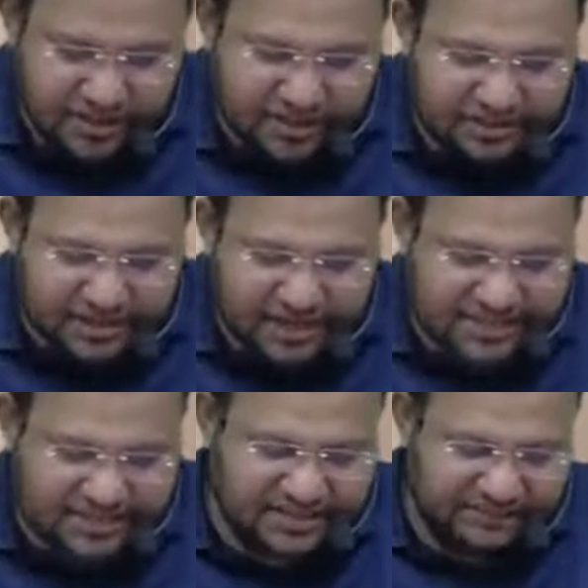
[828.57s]

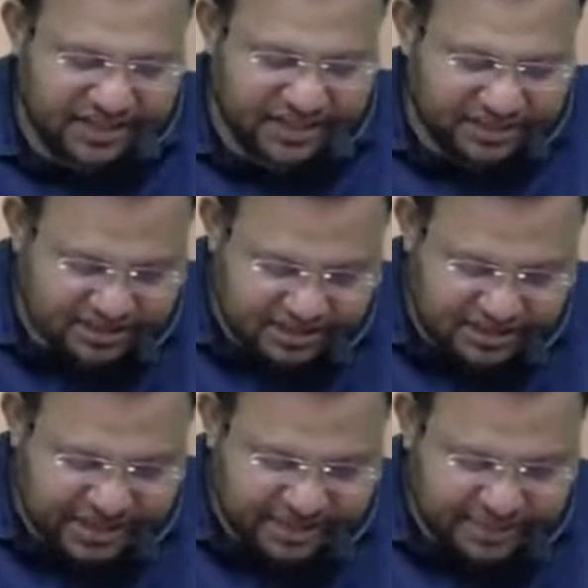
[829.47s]
Reclassification,
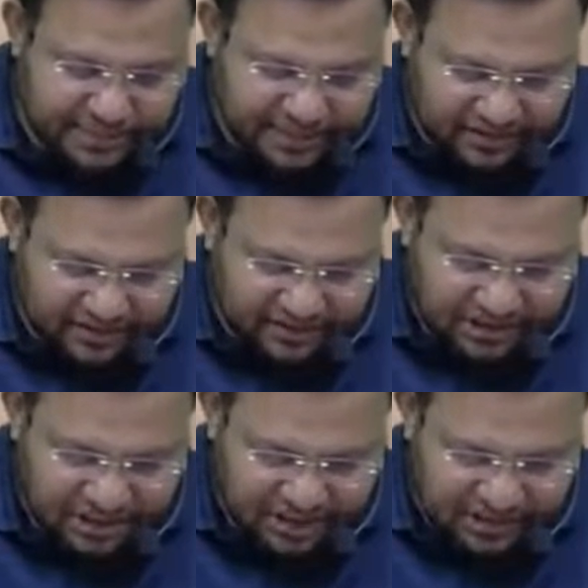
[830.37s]
expect a question
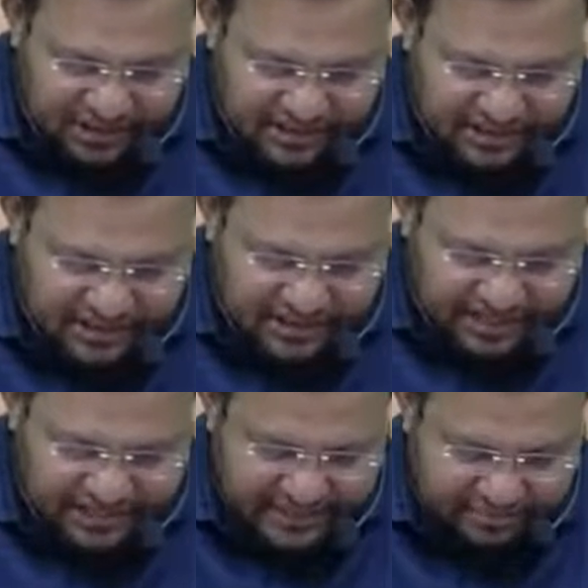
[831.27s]
on this in the
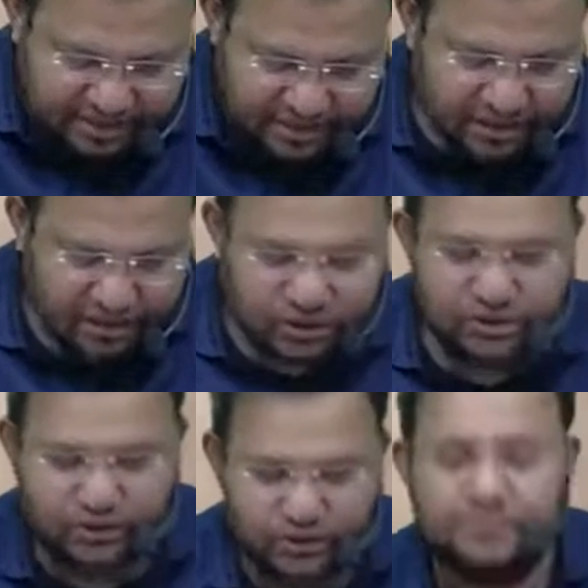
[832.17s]
exam.
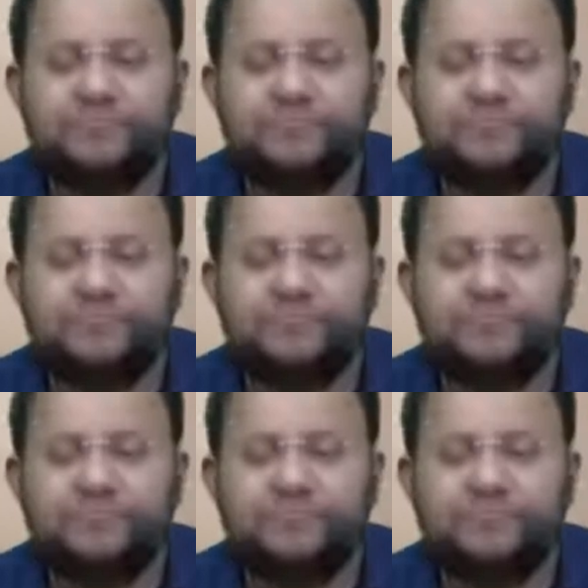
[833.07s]
So